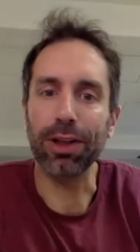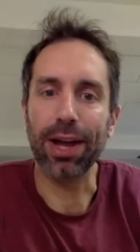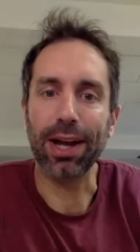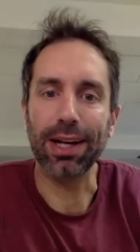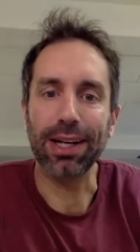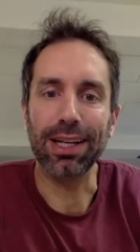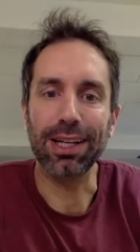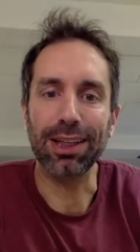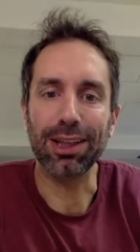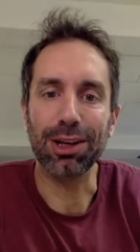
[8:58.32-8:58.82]

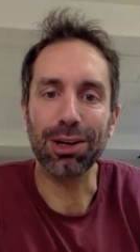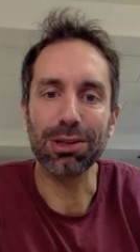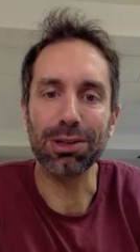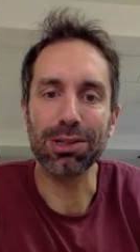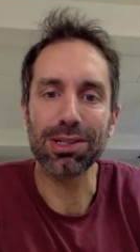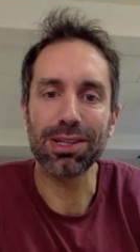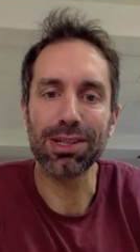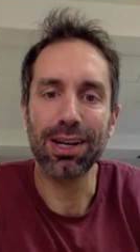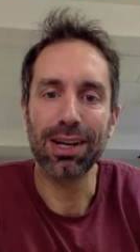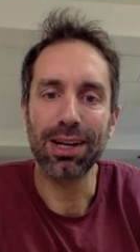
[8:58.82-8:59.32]
that
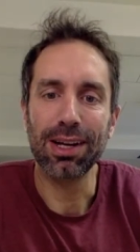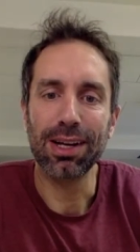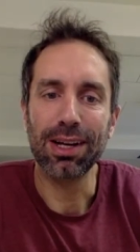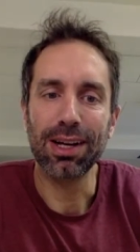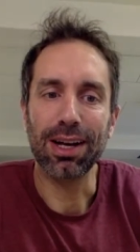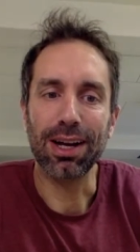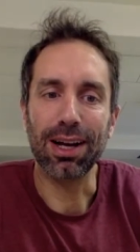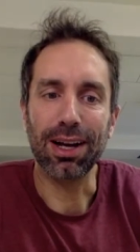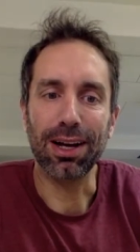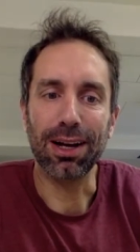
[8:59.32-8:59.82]
ethos.
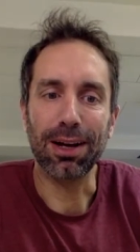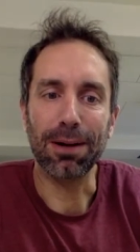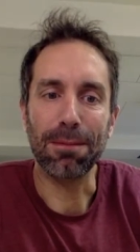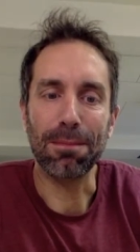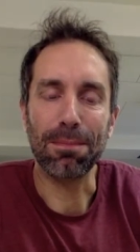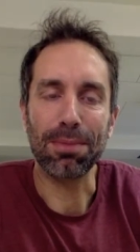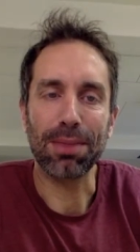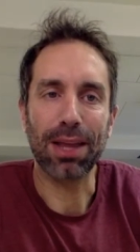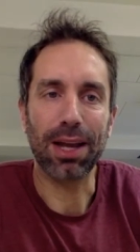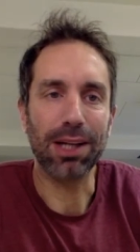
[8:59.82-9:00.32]
Um, yeah.
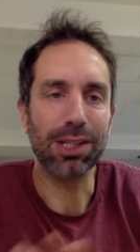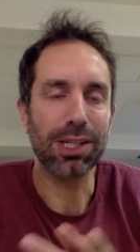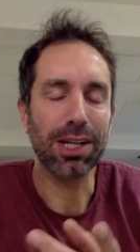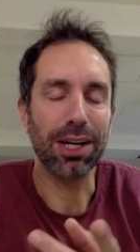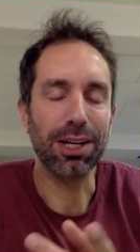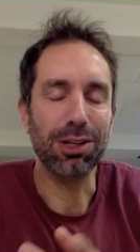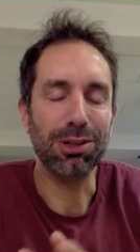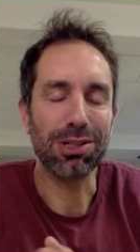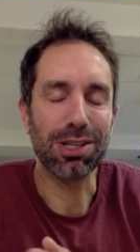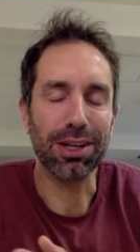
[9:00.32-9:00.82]
I just
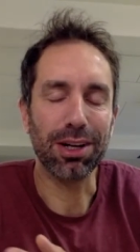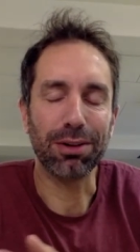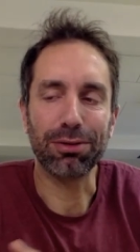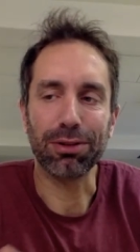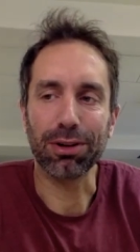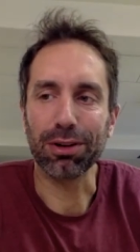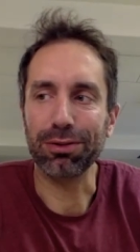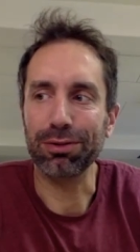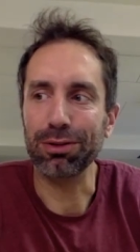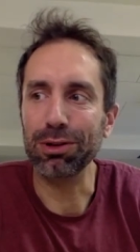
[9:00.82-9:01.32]
got a newsletter
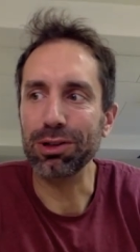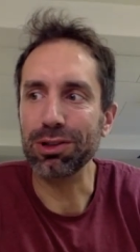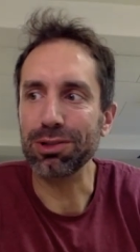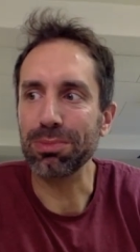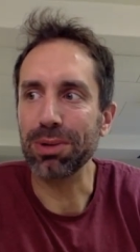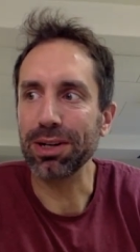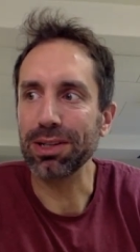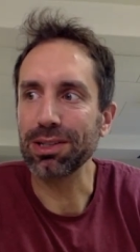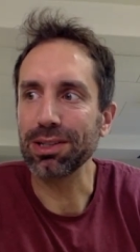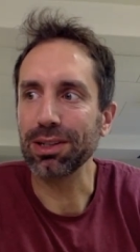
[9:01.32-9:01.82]
for a food
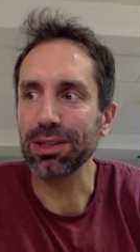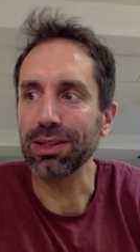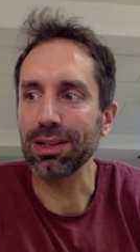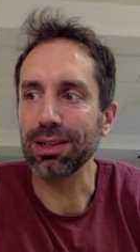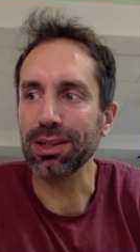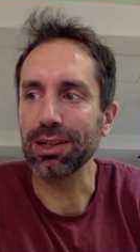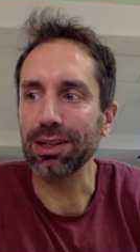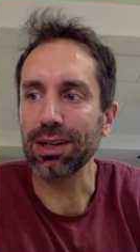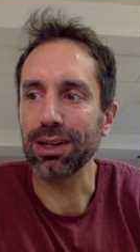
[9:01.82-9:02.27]
is medicine